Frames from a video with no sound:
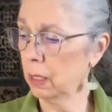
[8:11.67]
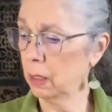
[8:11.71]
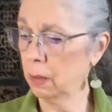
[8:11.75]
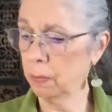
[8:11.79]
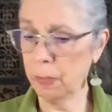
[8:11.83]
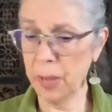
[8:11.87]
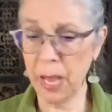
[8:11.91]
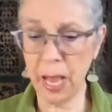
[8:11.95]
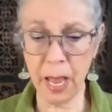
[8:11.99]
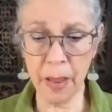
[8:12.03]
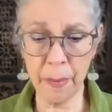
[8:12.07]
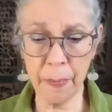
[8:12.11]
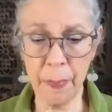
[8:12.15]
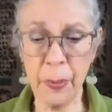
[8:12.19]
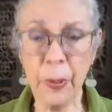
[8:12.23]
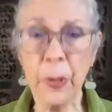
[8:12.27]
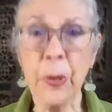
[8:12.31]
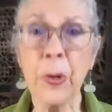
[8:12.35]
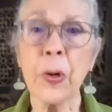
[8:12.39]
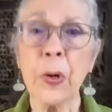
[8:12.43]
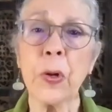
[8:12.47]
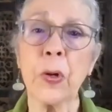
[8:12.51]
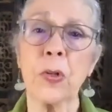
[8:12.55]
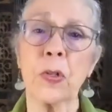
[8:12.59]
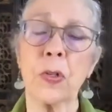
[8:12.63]
by
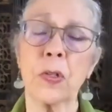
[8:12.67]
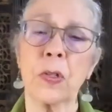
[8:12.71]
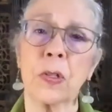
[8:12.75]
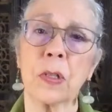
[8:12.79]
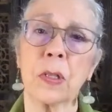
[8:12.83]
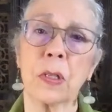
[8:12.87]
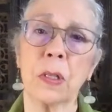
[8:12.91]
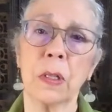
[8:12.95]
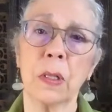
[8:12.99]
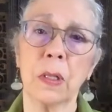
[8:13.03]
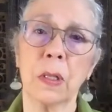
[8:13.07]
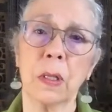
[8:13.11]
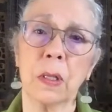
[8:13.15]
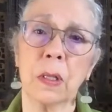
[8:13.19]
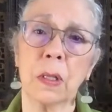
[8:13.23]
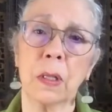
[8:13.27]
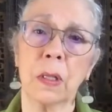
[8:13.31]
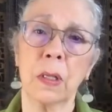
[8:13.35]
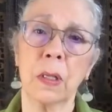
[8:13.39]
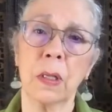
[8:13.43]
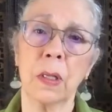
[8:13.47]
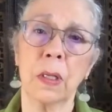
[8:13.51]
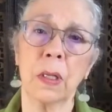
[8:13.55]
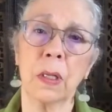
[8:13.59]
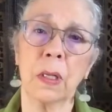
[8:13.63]
birds
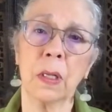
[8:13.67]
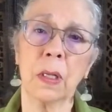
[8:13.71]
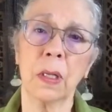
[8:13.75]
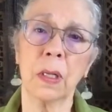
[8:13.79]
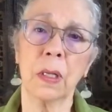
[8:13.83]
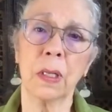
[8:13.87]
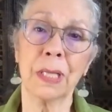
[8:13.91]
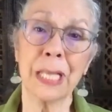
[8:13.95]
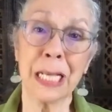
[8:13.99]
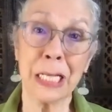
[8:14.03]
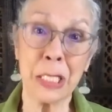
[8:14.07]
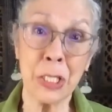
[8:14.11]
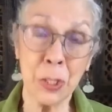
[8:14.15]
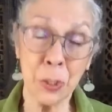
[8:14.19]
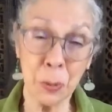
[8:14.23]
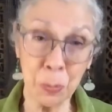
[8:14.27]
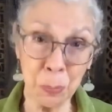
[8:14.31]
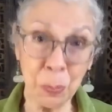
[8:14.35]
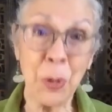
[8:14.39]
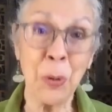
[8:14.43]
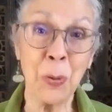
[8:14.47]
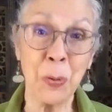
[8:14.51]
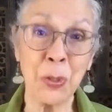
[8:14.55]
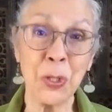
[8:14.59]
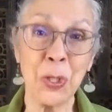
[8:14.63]
that
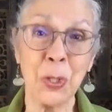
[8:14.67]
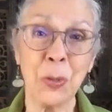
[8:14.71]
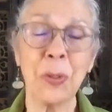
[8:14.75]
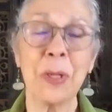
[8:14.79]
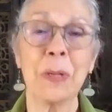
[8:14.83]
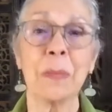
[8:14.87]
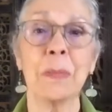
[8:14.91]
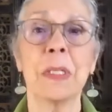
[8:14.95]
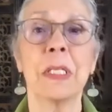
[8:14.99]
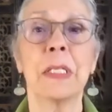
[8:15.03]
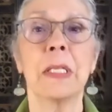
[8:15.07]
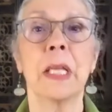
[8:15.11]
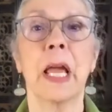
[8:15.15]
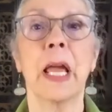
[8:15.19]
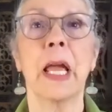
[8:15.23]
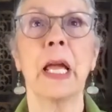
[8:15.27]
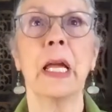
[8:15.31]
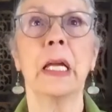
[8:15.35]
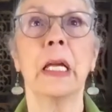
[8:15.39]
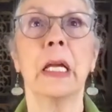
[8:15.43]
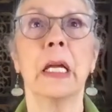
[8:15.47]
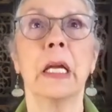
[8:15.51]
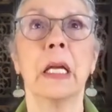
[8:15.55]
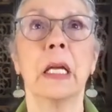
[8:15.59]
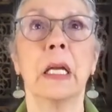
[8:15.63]
spoke to him, saying,